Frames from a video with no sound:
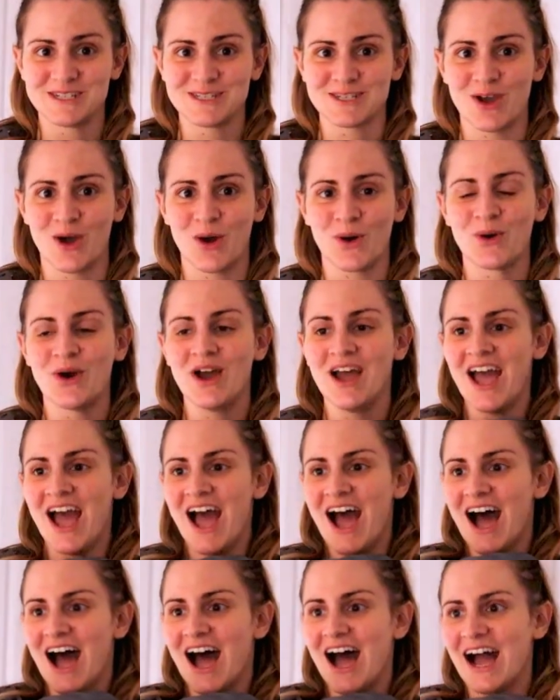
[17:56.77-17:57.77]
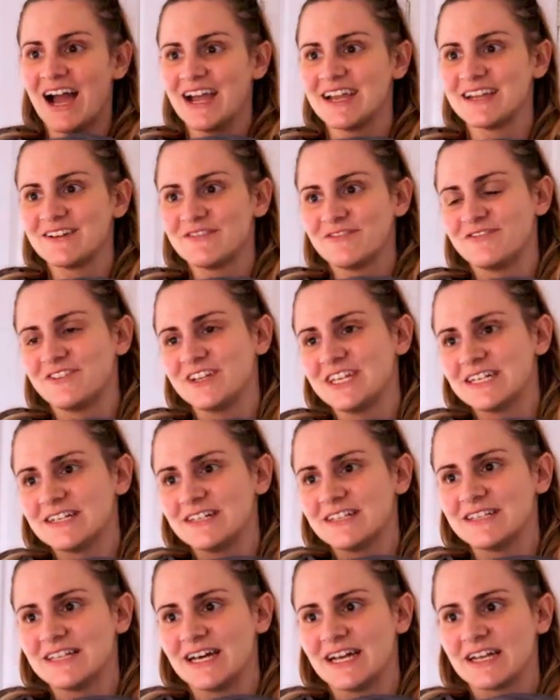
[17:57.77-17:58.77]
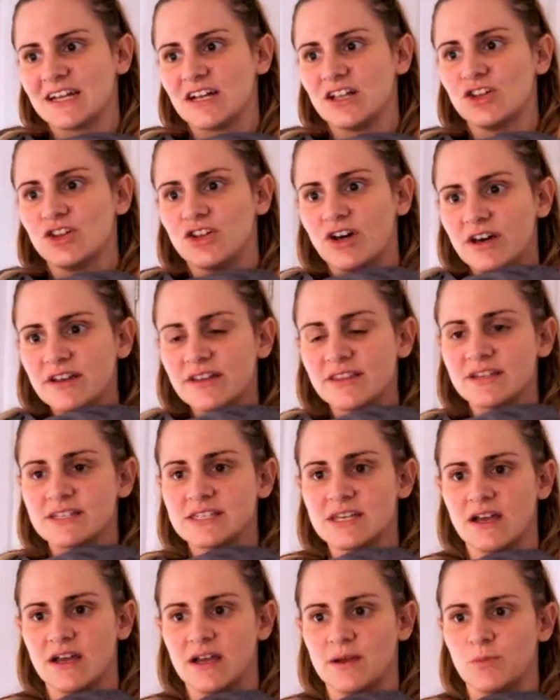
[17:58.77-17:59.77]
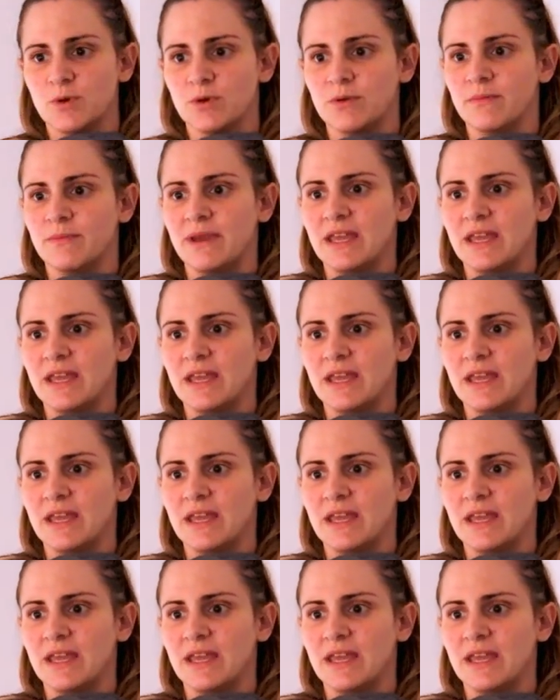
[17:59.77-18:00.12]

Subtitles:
So I feel like a lot of the time when we